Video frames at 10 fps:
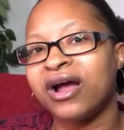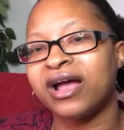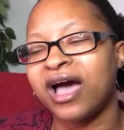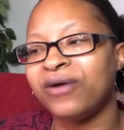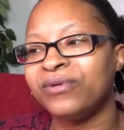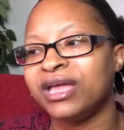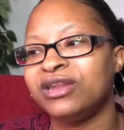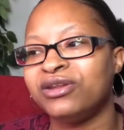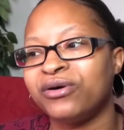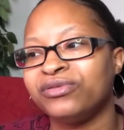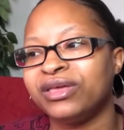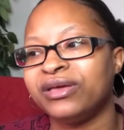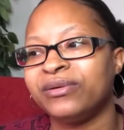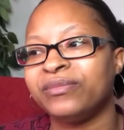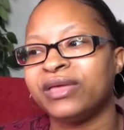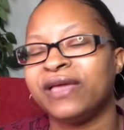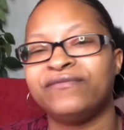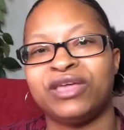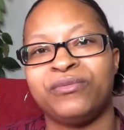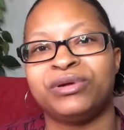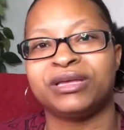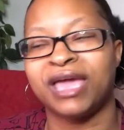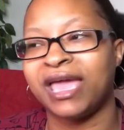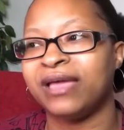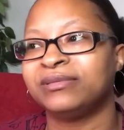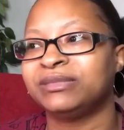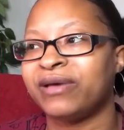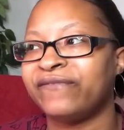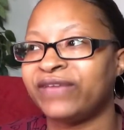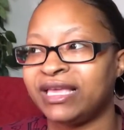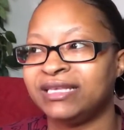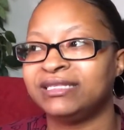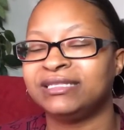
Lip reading: I wouldn't know them if they would have came to my face